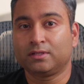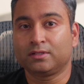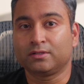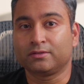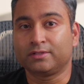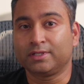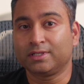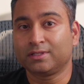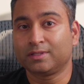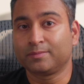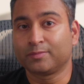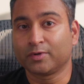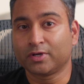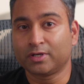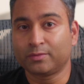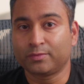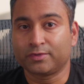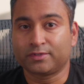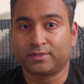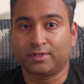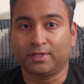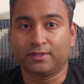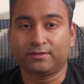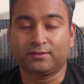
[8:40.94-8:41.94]
Your daily burn
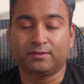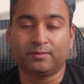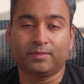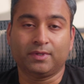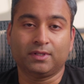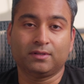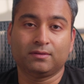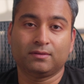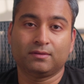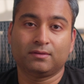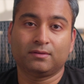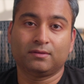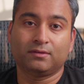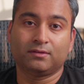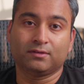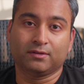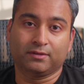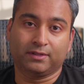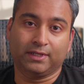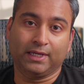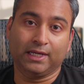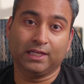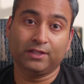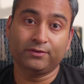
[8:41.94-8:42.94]
was an estimate.
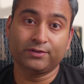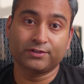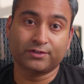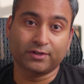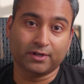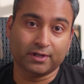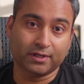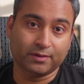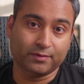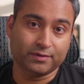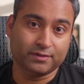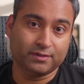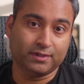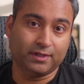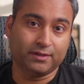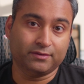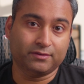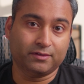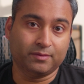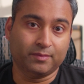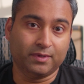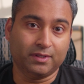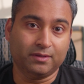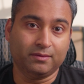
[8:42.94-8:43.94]
Your calorie target was an
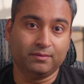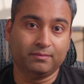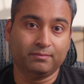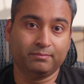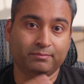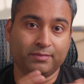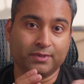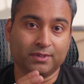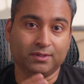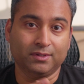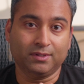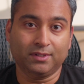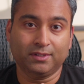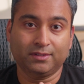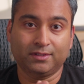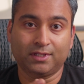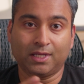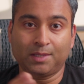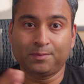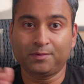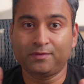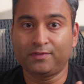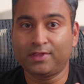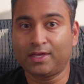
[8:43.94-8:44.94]
estimate, built on
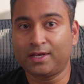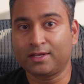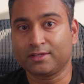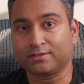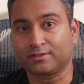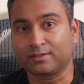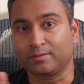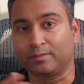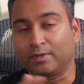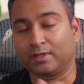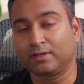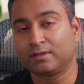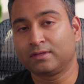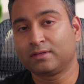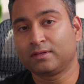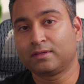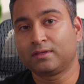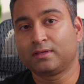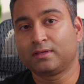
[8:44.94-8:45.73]
top of that estimate.